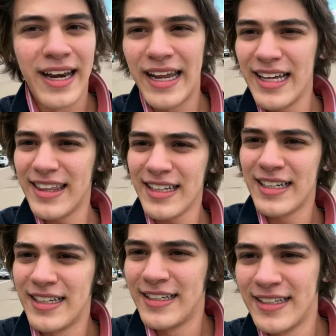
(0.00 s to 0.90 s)
And
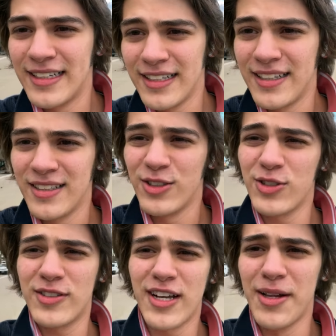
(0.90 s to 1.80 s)
Ethan, you
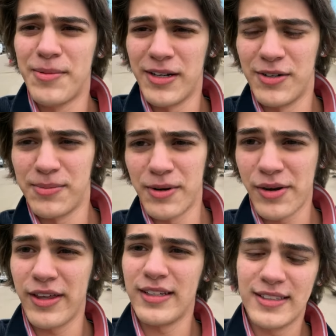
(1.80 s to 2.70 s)
should celebrate your
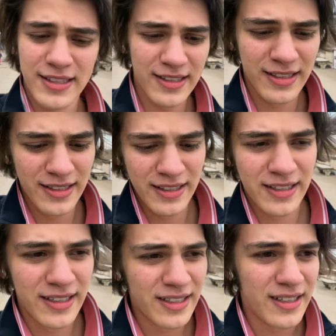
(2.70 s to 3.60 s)
birthdays.
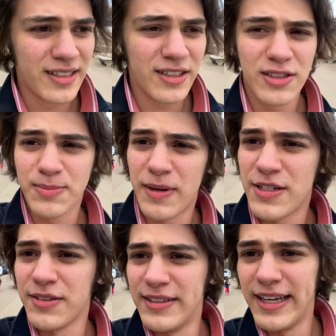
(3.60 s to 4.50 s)
They're
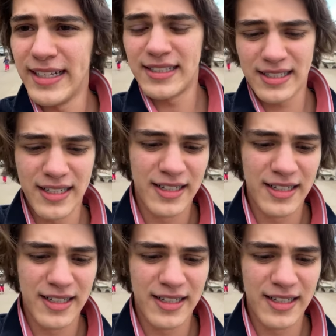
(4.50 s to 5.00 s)
special dates.